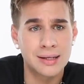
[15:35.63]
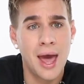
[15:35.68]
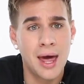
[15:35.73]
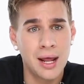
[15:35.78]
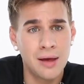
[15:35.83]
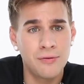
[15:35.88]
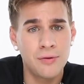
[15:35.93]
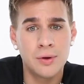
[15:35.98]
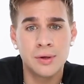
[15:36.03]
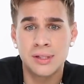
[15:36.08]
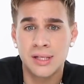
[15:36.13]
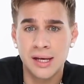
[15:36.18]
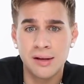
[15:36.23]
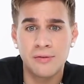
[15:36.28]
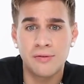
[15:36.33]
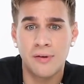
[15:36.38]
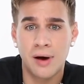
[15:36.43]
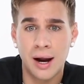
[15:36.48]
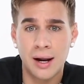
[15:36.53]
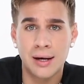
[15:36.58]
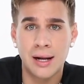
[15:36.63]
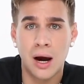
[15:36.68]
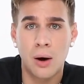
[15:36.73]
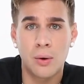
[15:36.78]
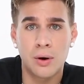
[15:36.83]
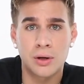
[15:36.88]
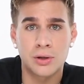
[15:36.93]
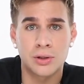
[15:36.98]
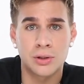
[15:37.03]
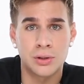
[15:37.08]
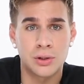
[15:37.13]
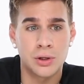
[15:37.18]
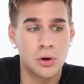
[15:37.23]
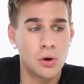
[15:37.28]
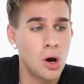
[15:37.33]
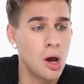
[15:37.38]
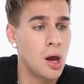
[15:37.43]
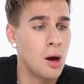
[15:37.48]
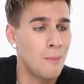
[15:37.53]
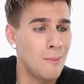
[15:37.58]
And if you did find out what you should
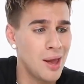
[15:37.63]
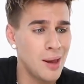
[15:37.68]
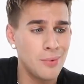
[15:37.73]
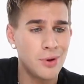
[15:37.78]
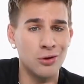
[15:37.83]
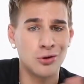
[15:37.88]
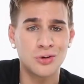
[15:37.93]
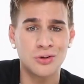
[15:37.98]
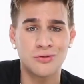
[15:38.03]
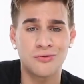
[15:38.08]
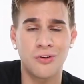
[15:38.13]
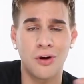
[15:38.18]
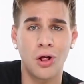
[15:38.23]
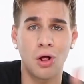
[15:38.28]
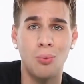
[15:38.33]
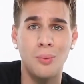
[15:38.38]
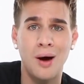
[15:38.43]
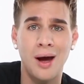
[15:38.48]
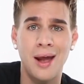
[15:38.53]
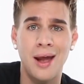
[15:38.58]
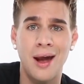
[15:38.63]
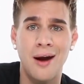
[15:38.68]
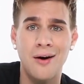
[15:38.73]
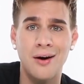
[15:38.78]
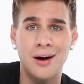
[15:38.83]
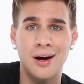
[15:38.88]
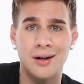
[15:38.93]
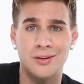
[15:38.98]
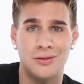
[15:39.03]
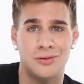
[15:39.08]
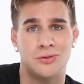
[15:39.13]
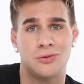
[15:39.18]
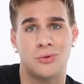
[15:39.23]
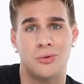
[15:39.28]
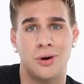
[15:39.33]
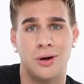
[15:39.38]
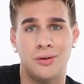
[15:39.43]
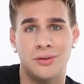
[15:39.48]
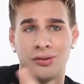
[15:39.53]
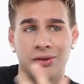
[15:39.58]
do, maybe you should follow my haircut
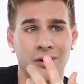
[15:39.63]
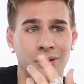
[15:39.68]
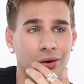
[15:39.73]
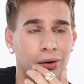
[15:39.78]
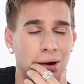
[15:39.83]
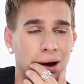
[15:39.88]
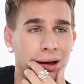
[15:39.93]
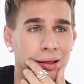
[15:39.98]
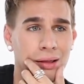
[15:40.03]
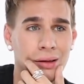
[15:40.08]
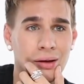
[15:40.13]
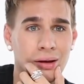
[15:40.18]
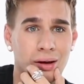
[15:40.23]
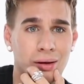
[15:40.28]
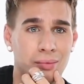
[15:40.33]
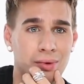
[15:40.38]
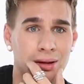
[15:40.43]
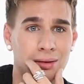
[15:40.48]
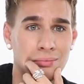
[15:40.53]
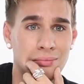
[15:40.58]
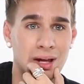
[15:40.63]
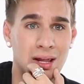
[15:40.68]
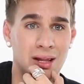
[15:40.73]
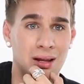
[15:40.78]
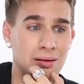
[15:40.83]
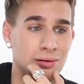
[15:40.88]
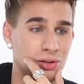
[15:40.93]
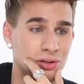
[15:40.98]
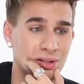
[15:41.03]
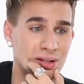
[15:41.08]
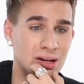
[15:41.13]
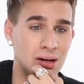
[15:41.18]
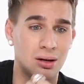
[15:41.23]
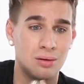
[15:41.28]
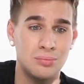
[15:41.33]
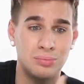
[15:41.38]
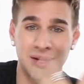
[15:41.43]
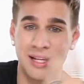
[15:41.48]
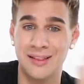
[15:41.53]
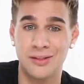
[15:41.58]
tutorial too. And then just like
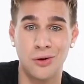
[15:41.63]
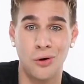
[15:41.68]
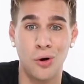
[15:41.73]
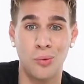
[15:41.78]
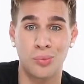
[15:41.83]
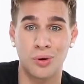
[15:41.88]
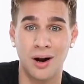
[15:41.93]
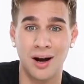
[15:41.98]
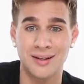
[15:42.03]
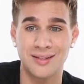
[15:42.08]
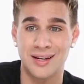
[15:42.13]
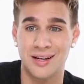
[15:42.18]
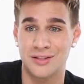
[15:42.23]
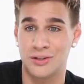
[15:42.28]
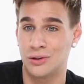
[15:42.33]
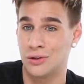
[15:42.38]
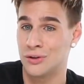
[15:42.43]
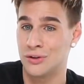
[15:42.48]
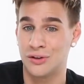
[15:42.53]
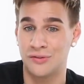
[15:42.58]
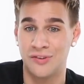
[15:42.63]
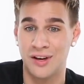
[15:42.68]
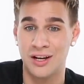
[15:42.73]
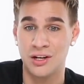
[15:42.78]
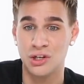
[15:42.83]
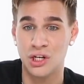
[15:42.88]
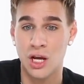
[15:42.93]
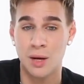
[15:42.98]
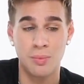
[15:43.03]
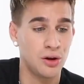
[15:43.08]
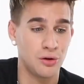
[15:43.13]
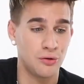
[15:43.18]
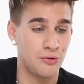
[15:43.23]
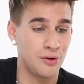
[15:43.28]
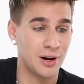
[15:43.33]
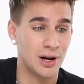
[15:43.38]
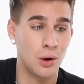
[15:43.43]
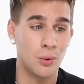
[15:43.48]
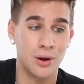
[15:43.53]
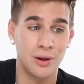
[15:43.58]
complete the whole process. You learned your face shape, you
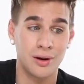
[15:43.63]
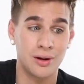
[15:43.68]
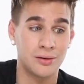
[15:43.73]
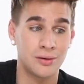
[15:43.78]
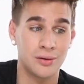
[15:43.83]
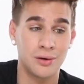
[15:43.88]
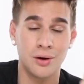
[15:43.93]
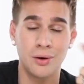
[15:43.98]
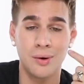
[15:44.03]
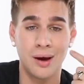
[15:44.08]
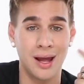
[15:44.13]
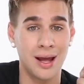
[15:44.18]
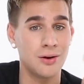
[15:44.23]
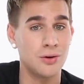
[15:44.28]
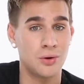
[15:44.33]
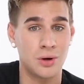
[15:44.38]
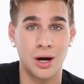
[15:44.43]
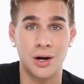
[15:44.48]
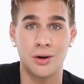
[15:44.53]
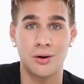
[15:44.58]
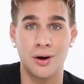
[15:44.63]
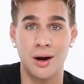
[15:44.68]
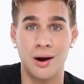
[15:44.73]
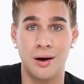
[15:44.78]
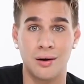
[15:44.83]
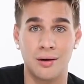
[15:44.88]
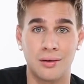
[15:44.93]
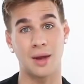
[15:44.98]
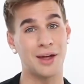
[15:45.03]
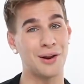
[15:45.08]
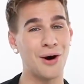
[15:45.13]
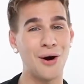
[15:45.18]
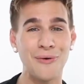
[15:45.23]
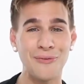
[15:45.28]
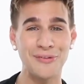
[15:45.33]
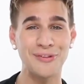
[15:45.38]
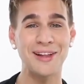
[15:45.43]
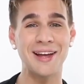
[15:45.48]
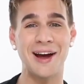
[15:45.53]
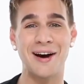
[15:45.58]
figured out what you need to do, and you cut your hair. And
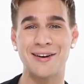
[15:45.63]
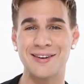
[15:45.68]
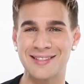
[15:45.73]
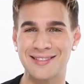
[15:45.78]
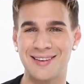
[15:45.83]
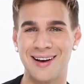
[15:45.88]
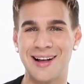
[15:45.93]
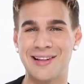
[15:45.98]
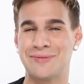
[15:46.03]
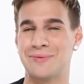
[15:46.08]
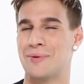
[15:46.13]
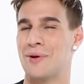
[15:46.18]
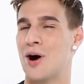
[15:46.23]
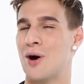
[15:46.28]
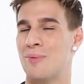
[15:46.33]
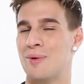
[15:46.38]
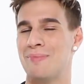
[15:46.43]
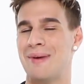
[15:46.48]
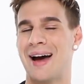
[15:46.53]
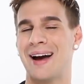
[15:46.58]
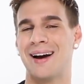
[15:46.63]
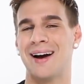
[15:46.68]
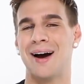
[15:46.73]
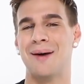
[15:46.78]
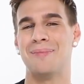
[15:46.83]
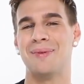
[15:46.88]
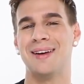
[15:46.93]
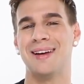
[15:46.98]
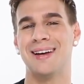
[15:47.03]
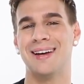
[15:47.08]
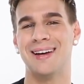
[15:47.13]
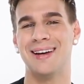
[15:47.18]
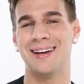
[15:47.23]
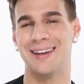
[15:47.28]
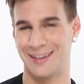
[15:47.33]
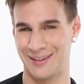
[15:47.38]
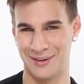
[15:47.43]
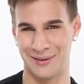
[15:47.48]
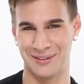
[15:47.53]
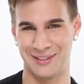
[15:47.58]
hopefully hair salons will be open back up
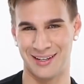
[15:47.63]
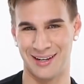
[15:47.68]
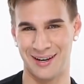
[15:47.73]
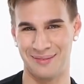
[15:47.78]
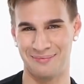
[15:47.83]
in no time.